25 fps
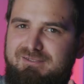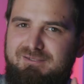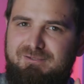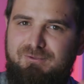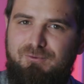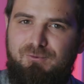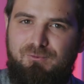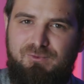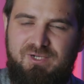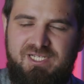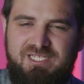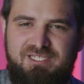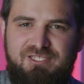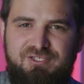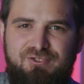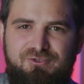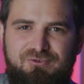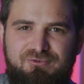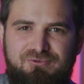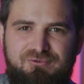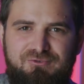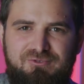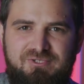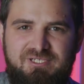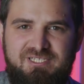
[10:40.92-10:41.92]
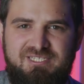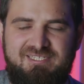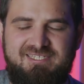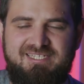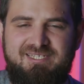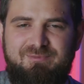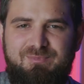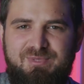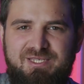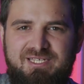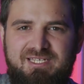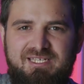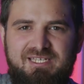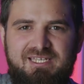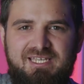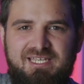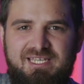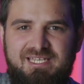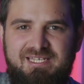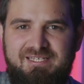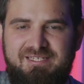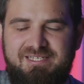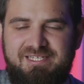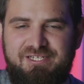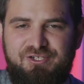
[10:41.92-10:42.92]
When you are sleeping
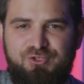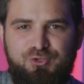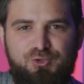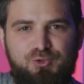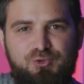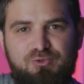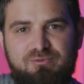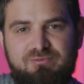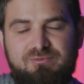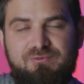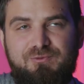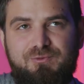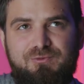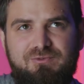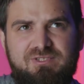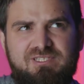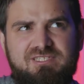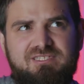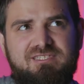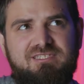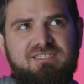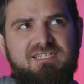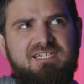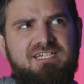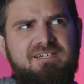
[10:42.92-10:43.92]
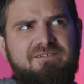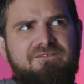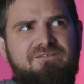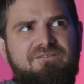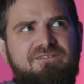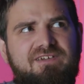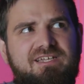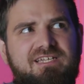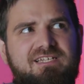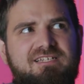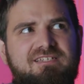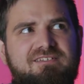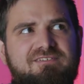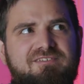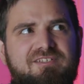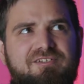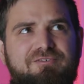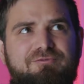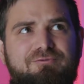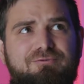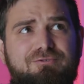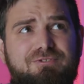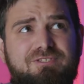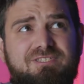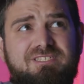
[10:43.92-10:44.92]
in a room with, I think there
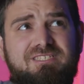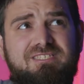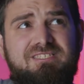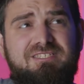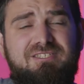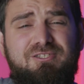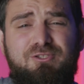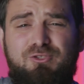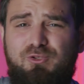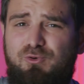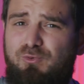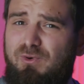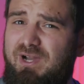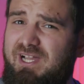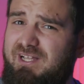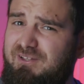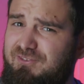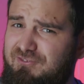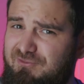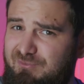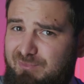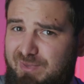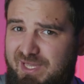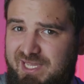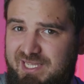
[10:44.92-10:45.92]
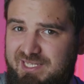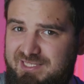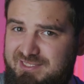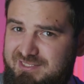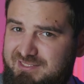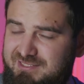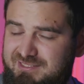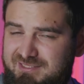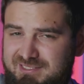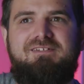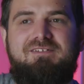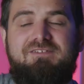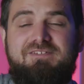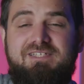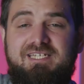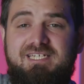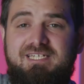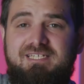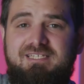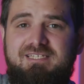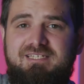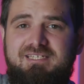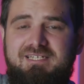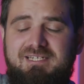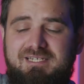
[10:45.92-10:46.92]
was 12 beds,
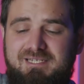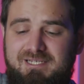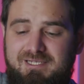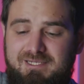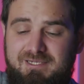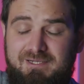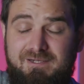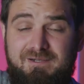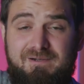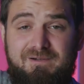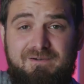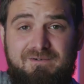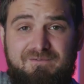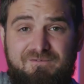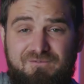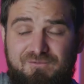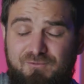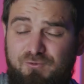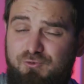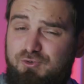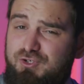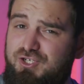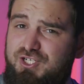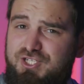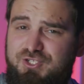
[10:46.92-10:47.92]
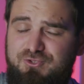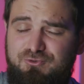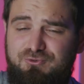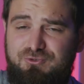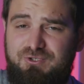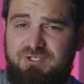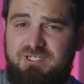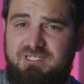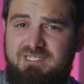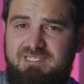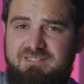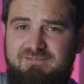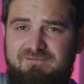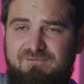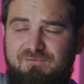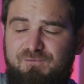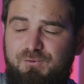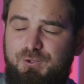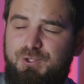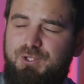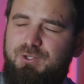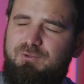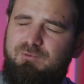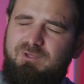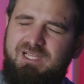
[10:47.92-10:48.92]
then for sure,
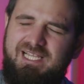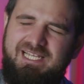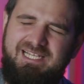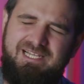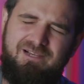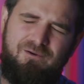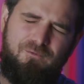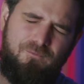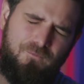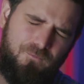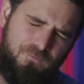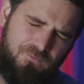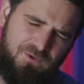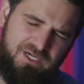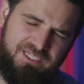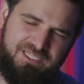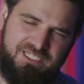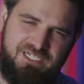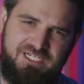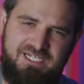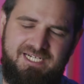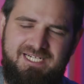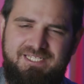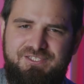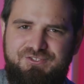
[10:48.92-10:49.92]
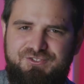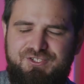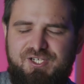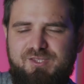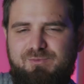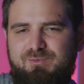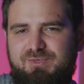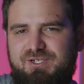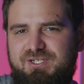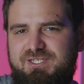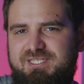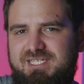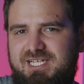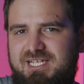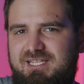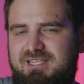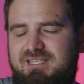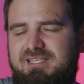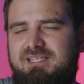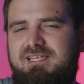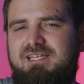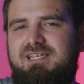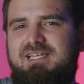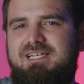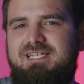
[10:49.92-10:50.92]
for like 100%,
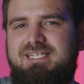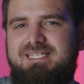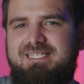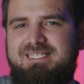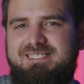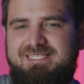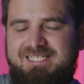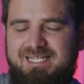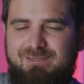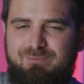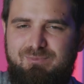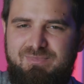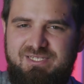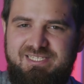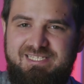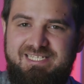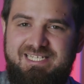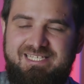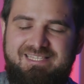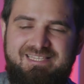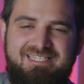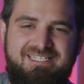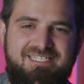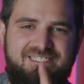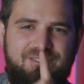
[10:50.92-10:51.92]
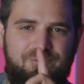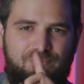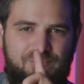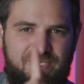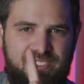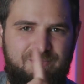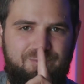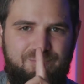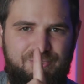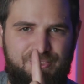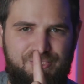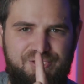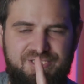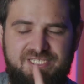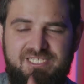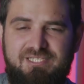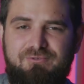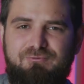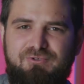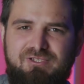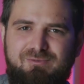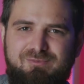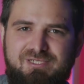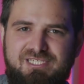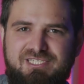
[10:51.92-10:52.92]
somebody, at least one person,
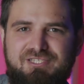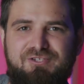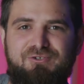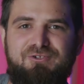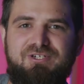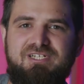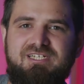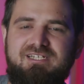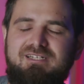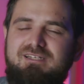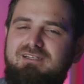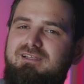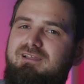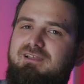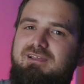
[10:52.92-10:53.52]
will be snoring.